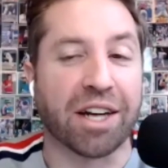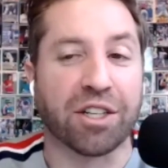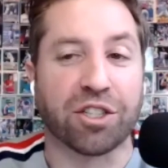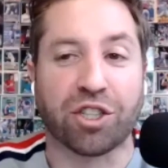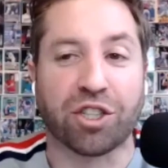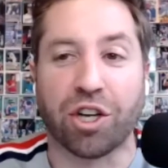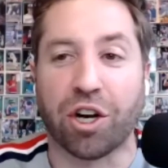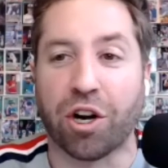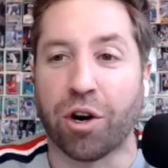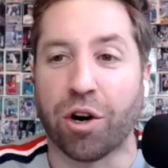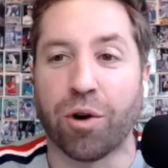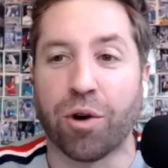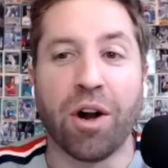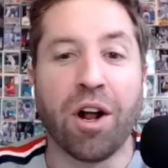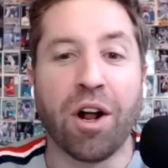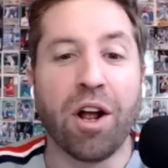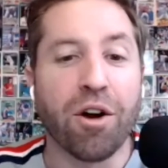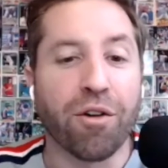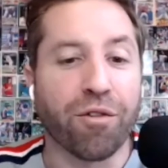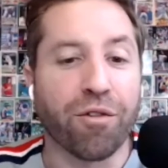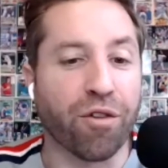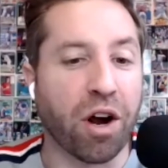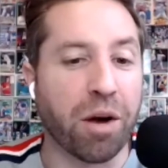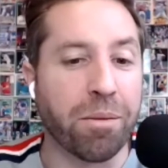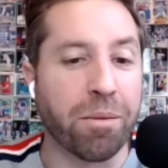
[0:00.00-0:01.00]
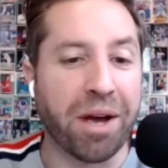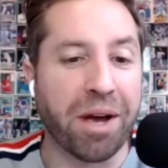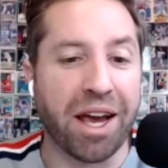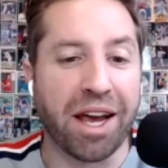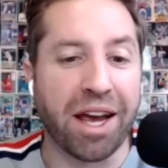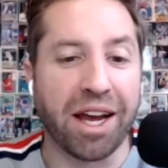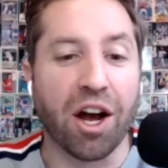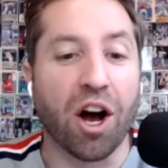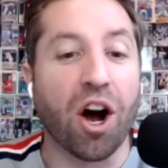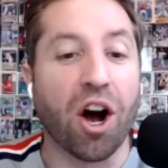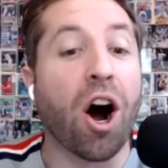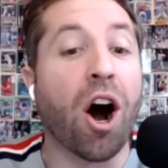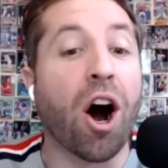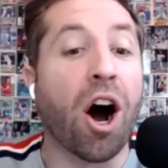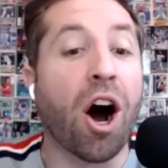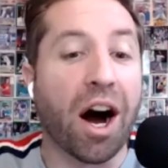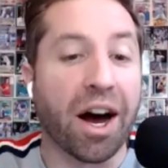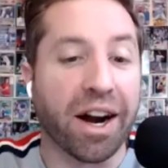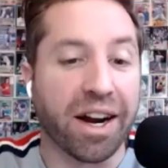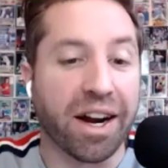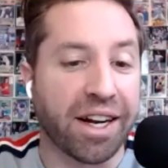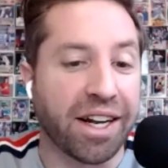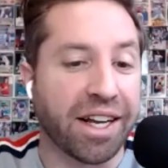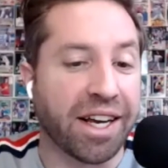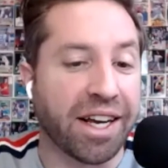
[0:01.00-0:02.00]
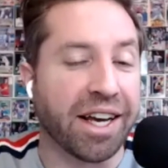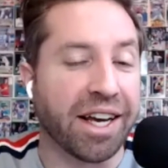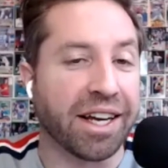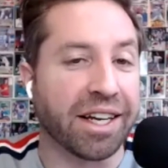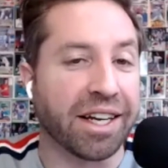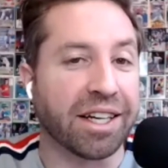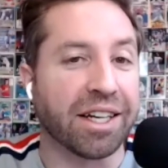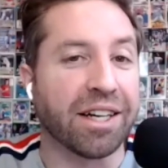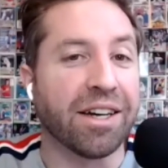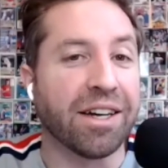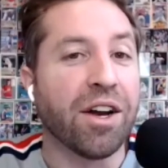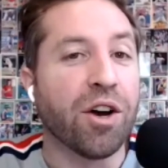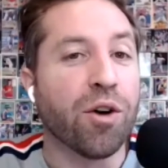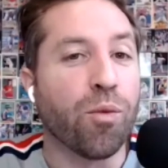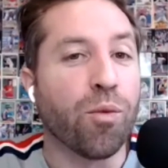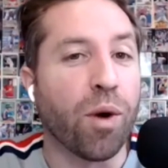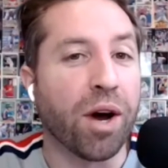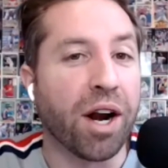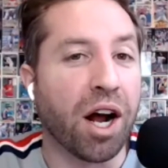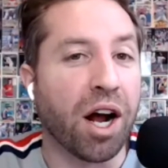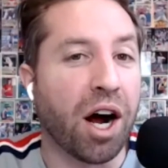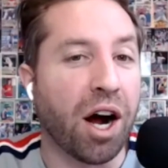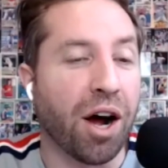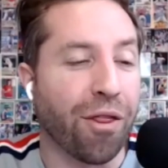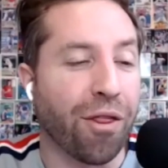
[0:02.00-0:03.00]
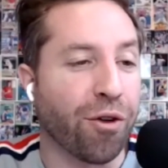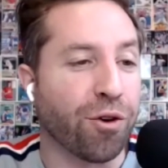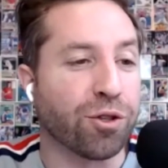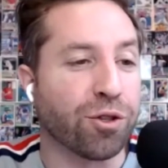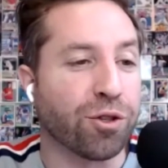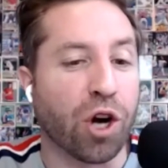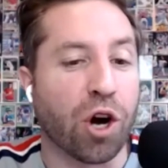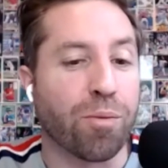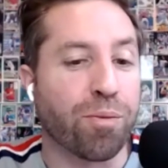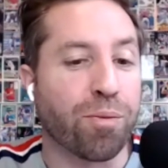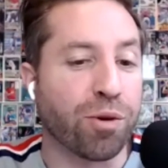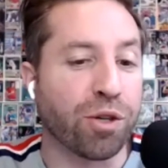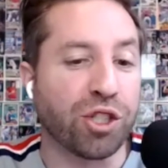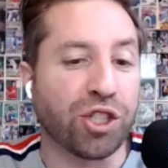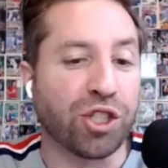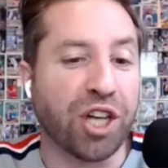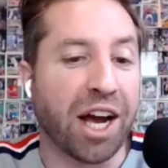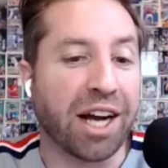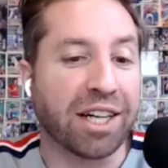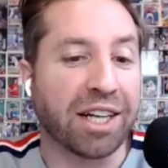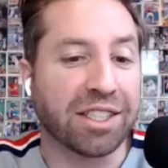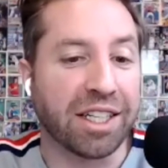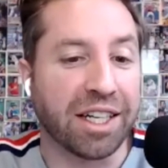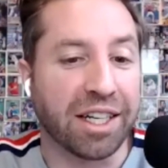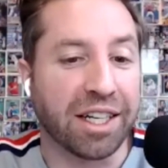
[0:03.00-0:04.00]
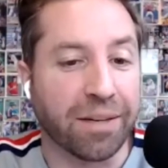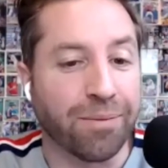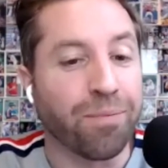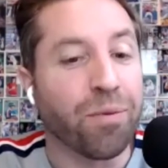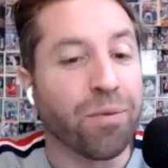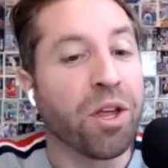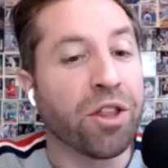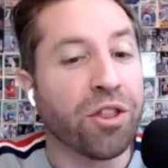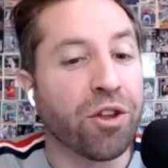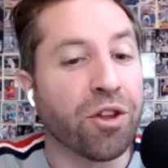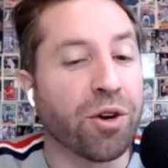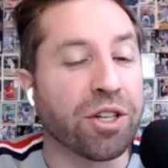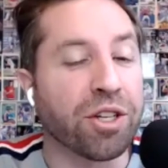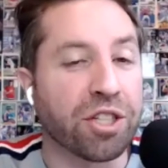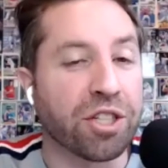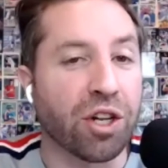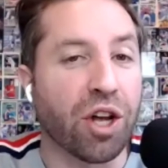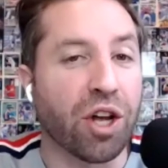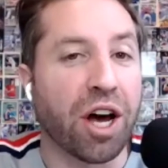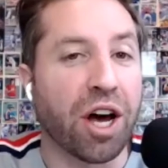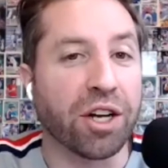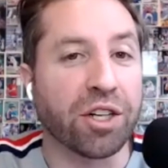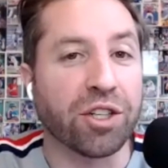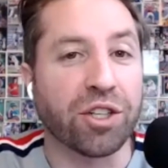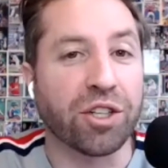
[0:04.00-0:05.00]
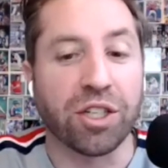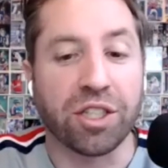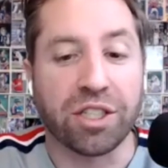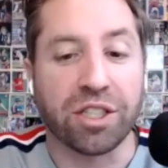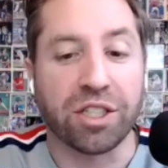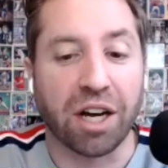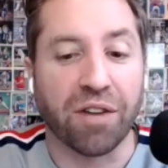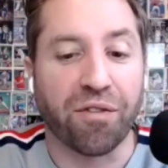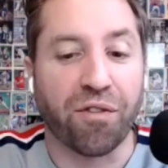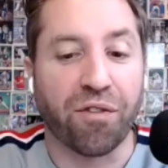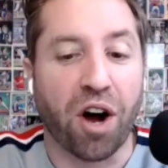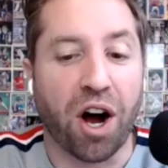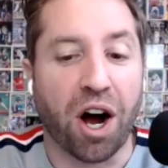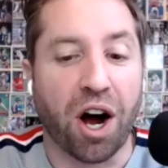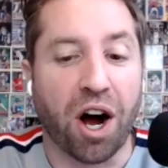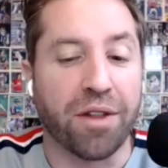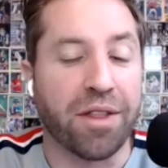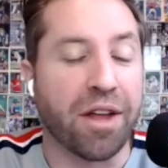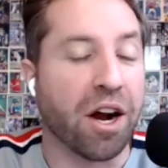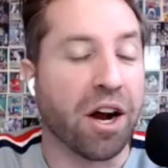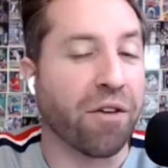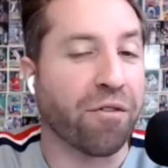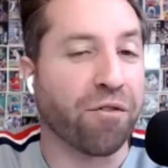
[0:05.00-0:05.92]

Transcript: So from a auditing what others are projecting, there is a lot of good stuff on there.